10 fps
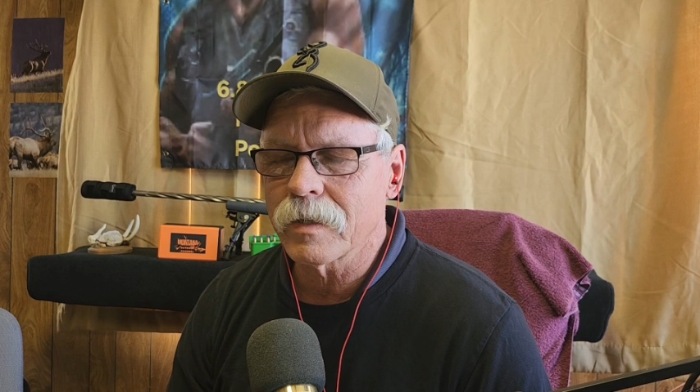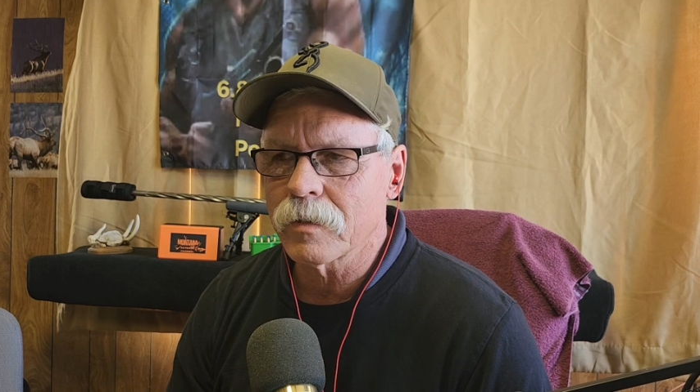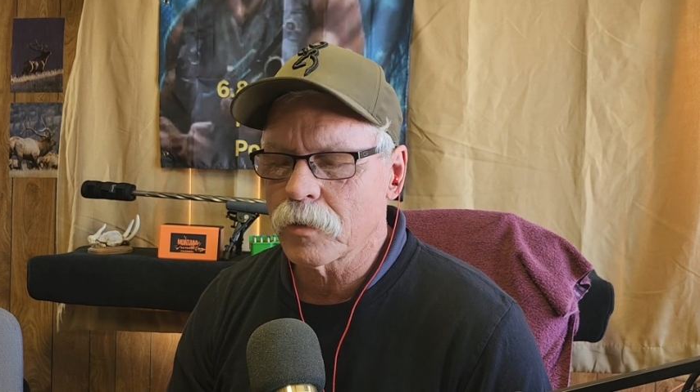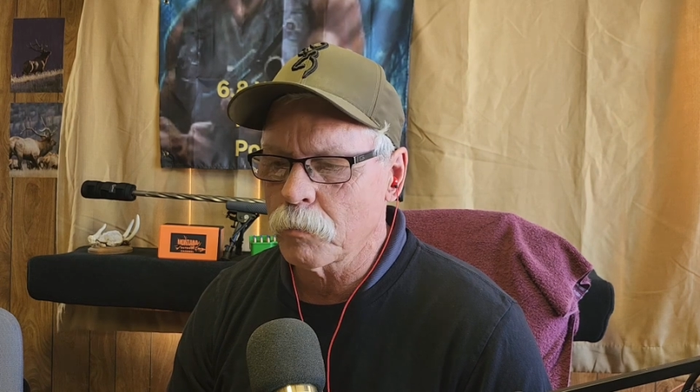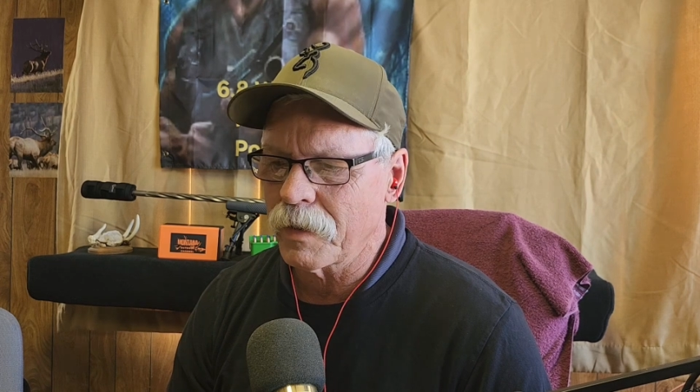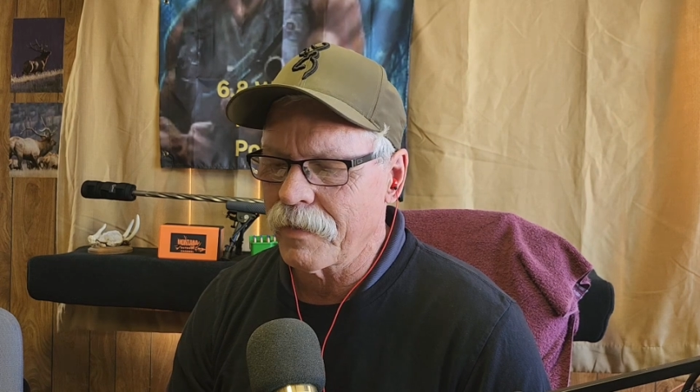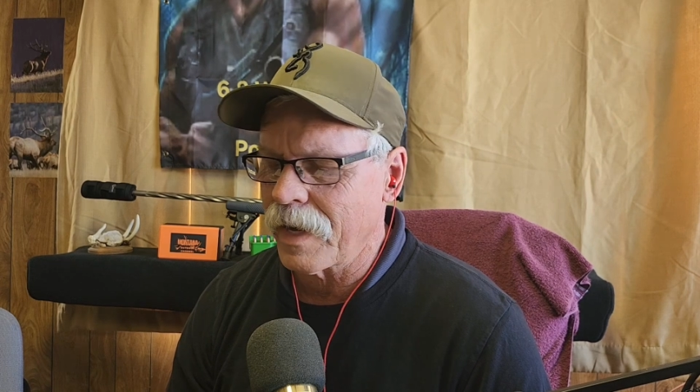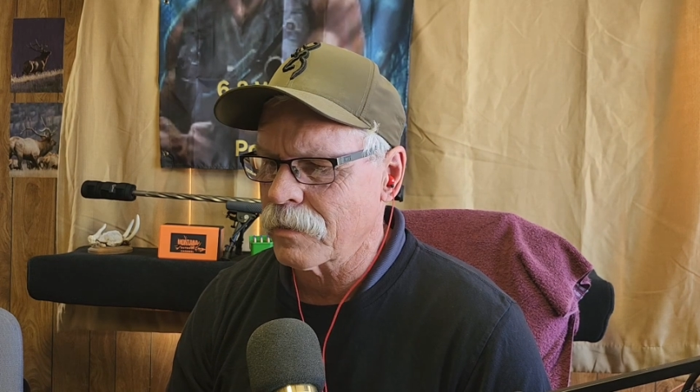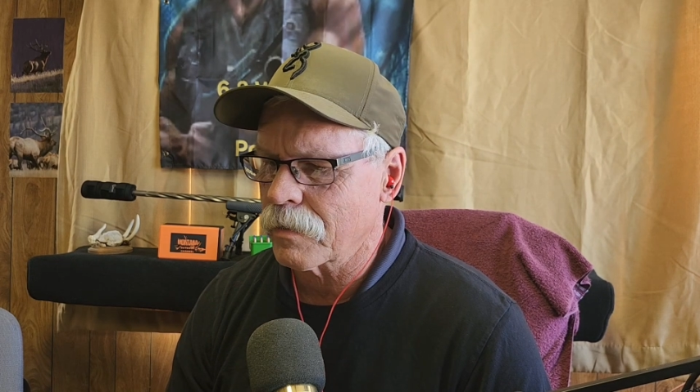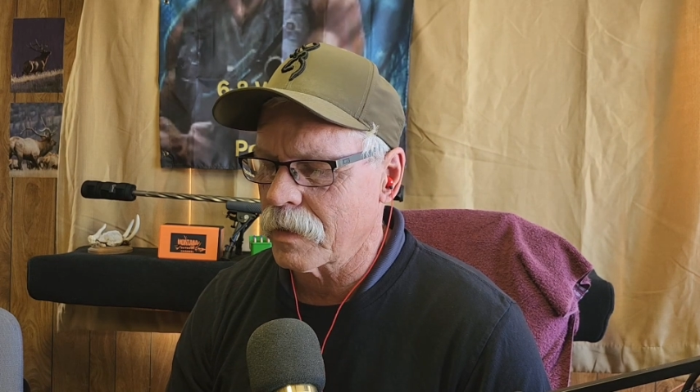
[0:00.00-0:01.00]
It should be
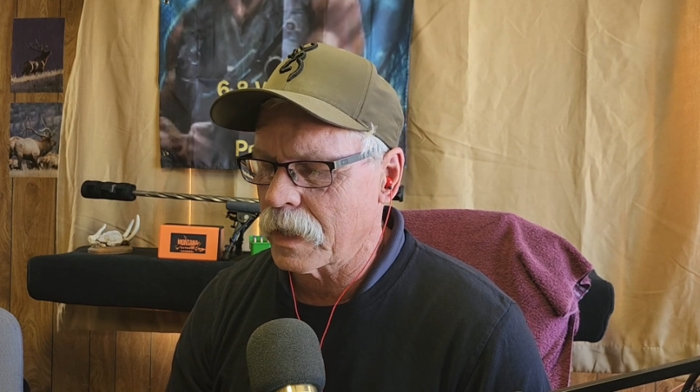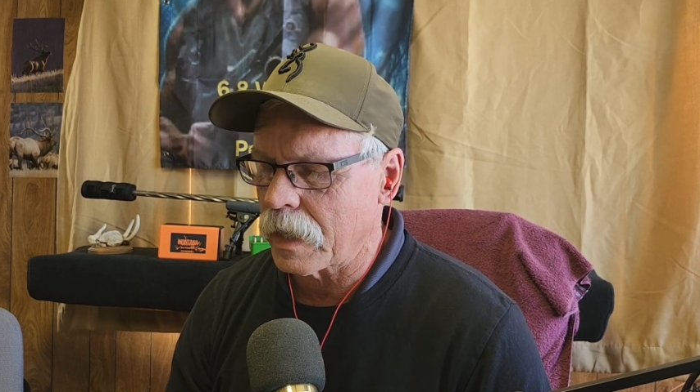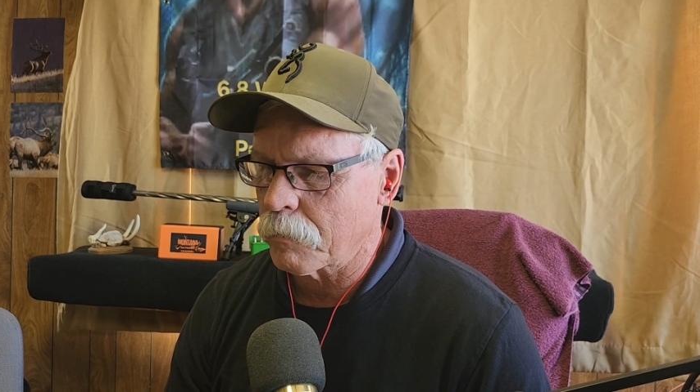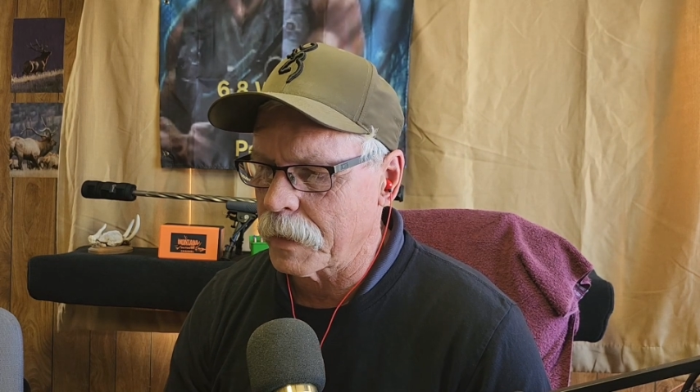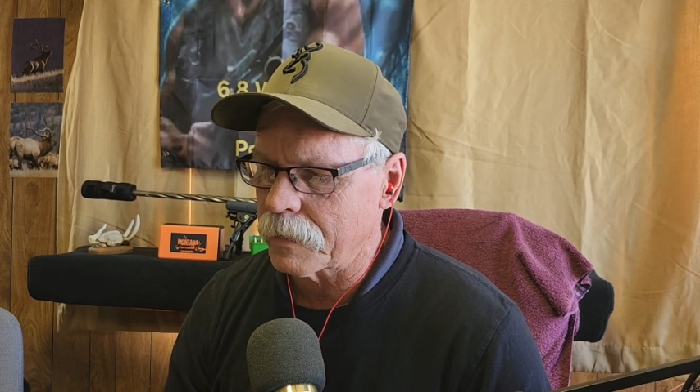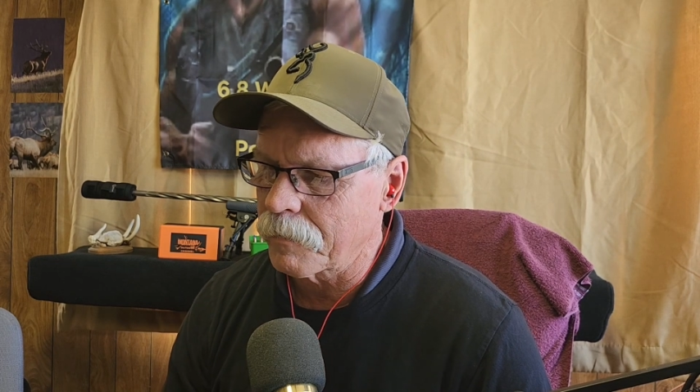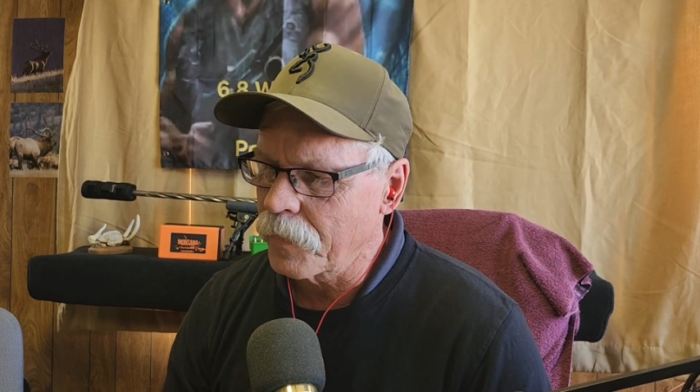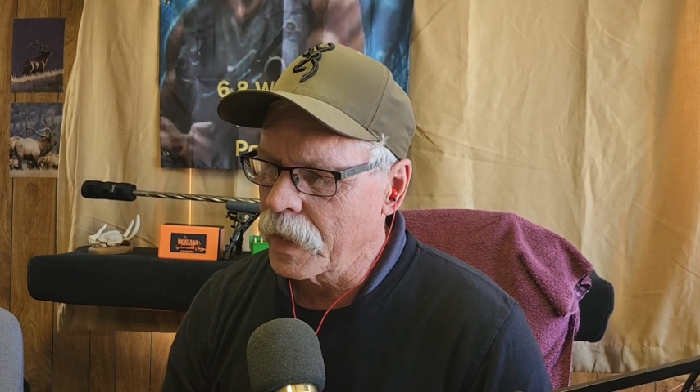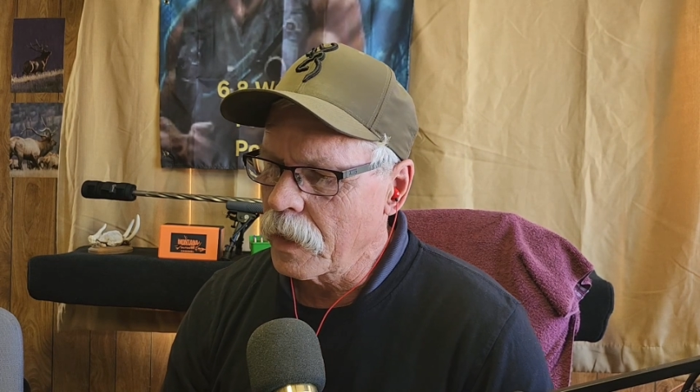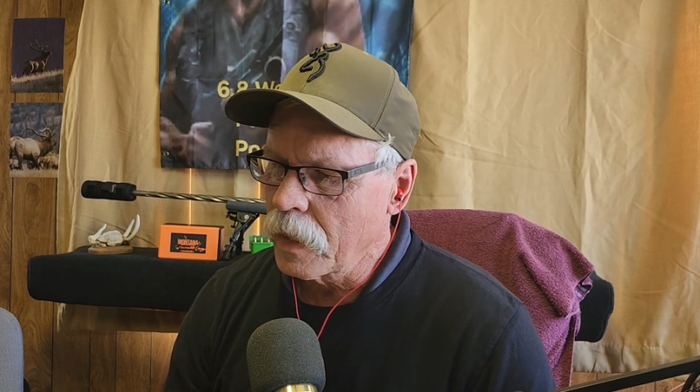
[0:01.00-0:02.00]
faster than that, but
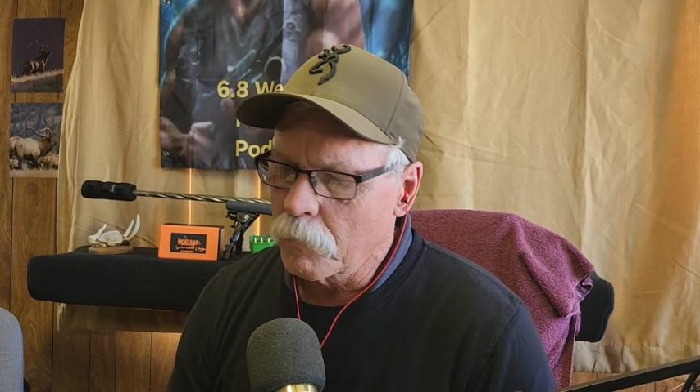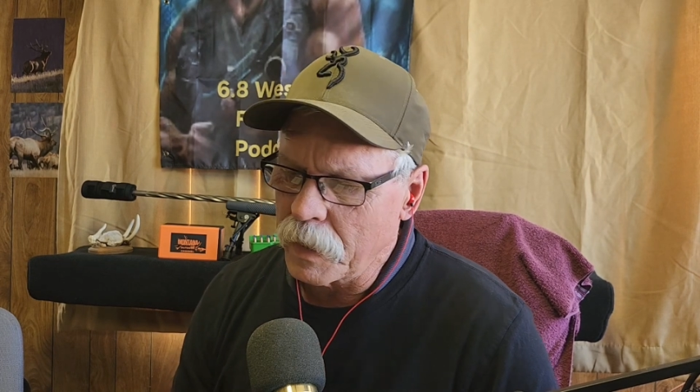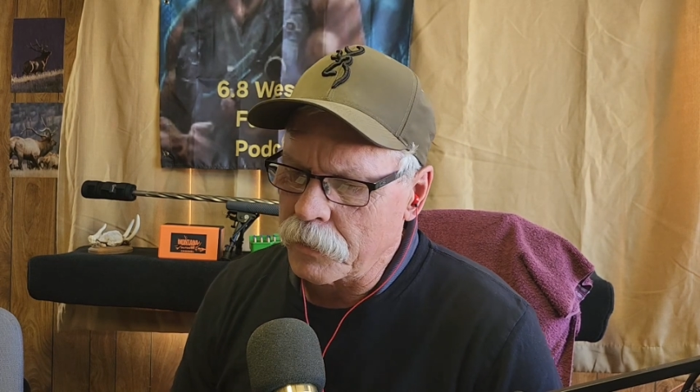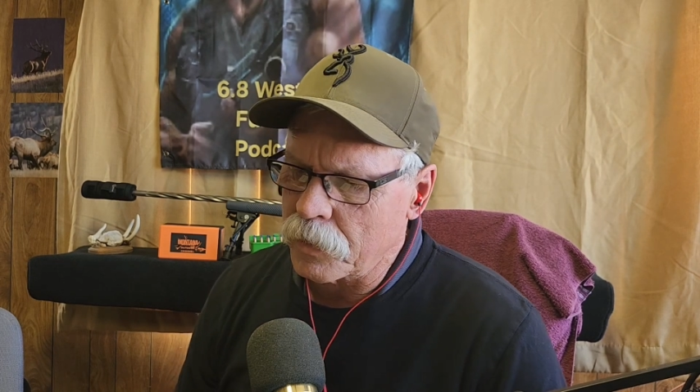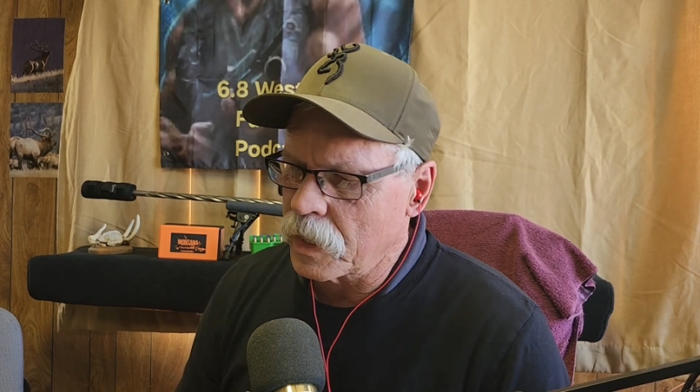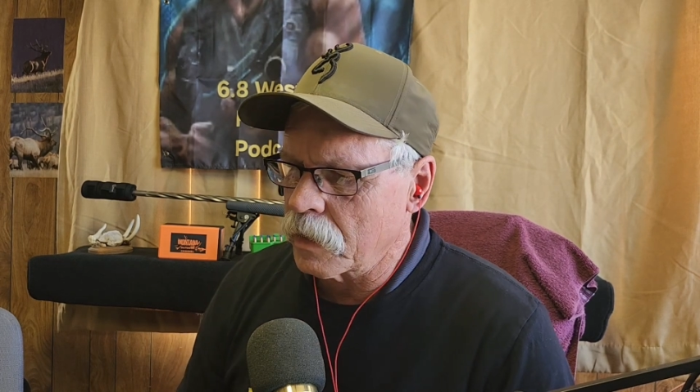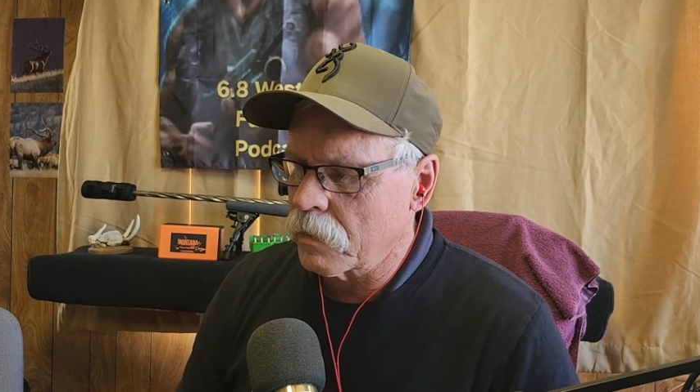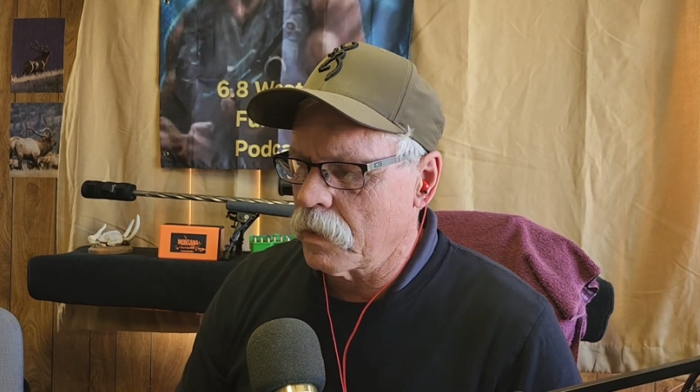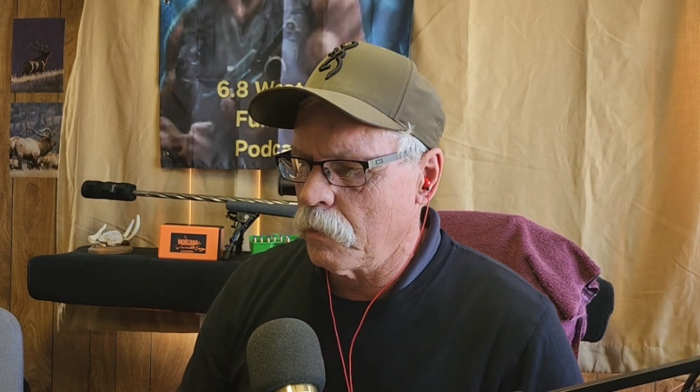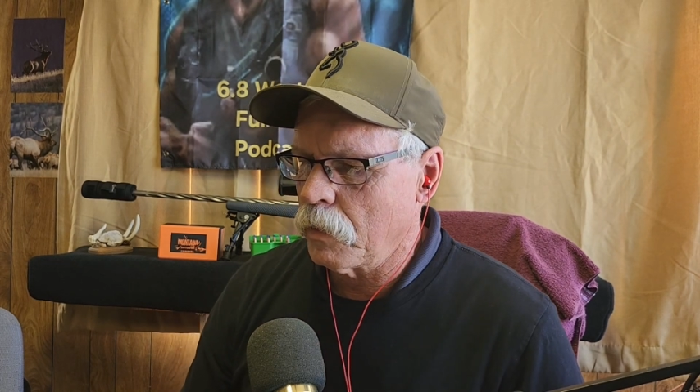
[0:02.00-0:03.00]
be interesting to see